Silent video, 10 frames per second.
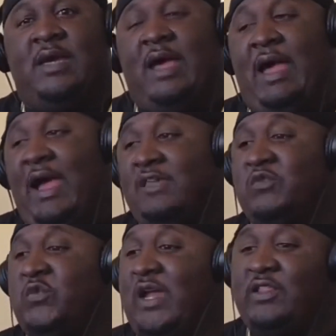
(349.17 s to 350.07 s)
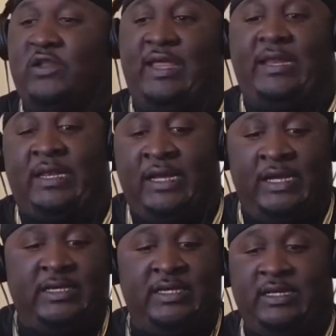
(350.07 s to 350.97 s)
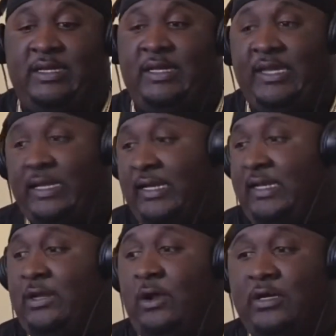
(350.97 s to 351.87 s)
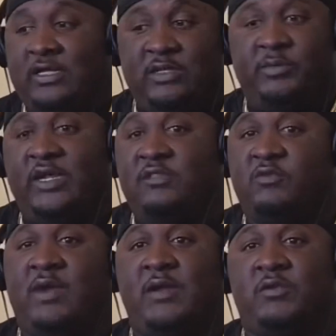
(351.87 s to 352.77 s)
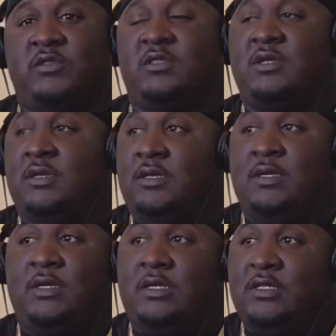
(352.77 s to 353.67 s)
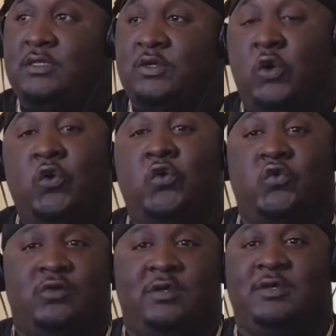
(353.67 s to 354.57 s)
I swear I thought like London and Italy and all the other places probably was cool,